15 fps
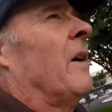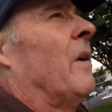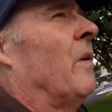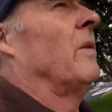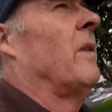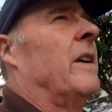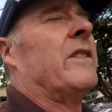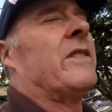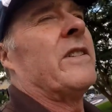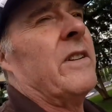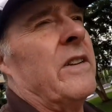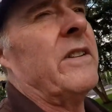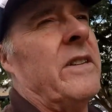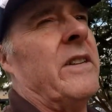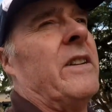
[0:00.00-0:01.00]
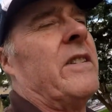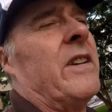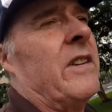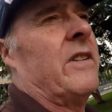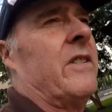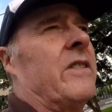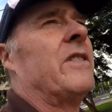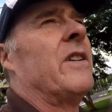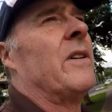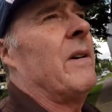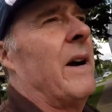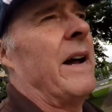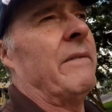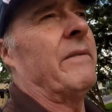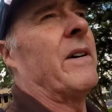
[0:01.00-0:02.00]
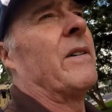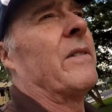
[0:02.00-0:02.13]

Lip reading: all these decisions do have